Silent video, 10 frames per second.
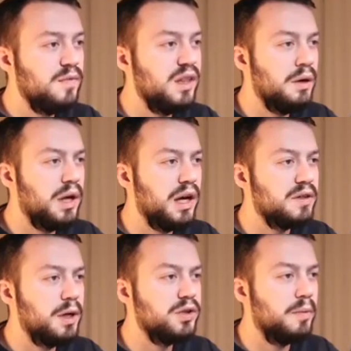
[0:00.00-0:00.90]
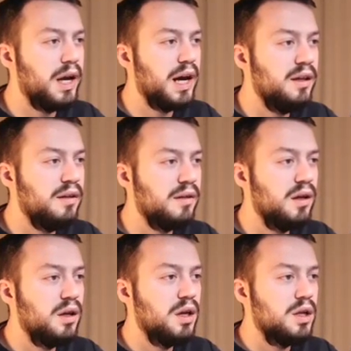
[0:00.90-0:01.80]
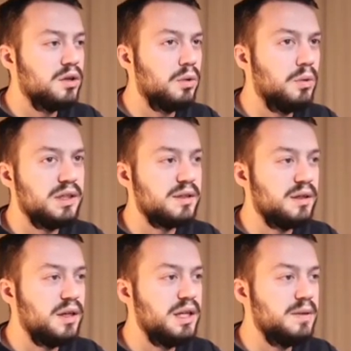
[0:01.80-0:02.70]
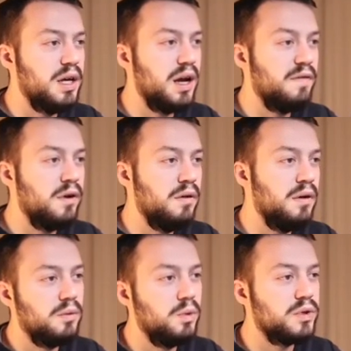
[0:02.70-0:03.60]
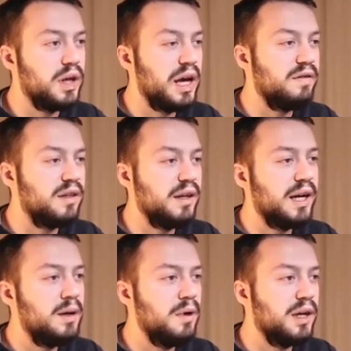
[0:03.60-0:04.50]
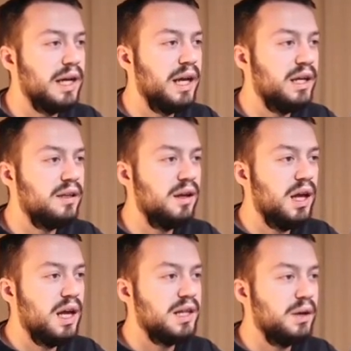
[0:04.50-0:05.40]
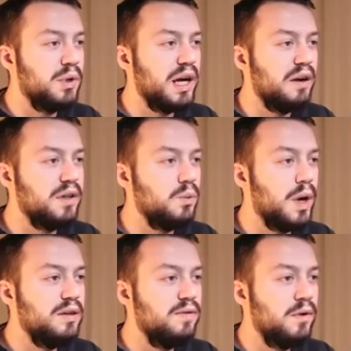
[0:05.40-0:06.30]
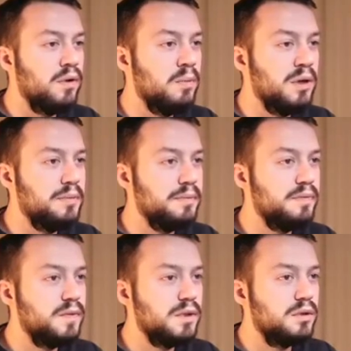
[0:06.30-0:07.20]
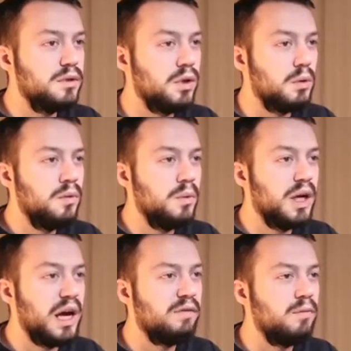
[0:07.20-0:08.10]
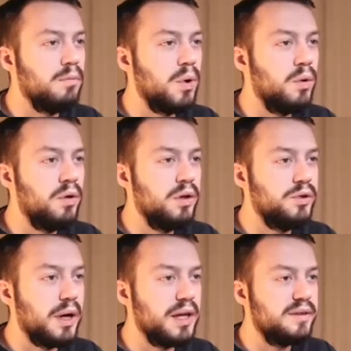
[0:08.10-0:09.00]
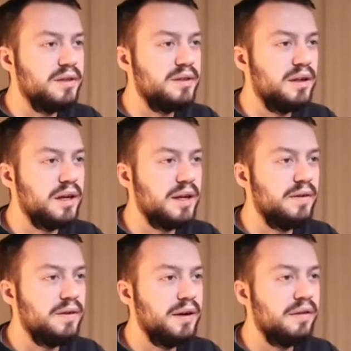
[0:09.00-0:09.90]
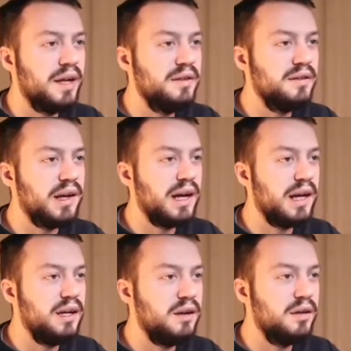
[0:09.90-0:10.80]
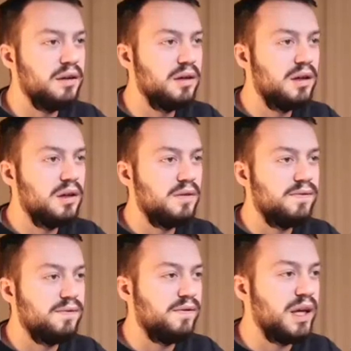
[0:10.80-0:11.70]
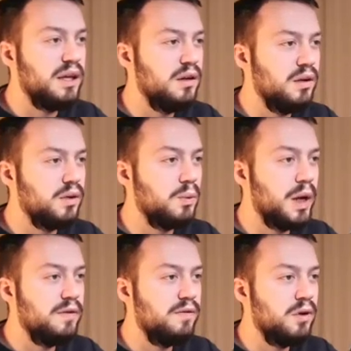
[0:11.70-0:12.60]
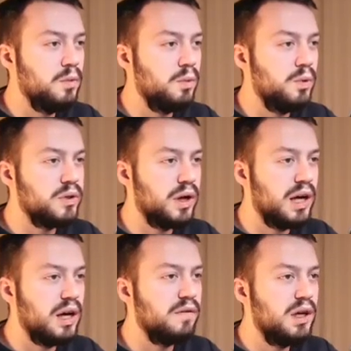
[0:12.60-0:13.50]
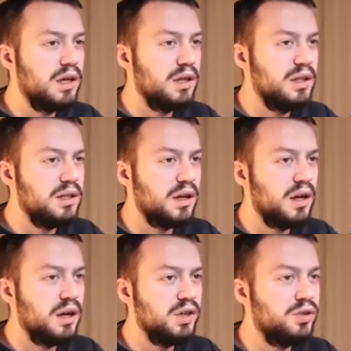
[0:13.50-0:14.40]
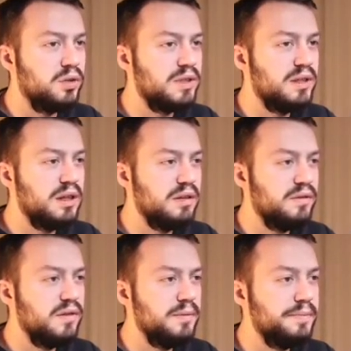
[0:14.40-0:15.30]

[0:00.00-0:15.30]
Then we have spectrum light, so it's this behavior. We also have time, gate, then we have the waveform. So we have more nuances, a uh, gradient-like uh, thing on the waveform. We also have this headroom stuff.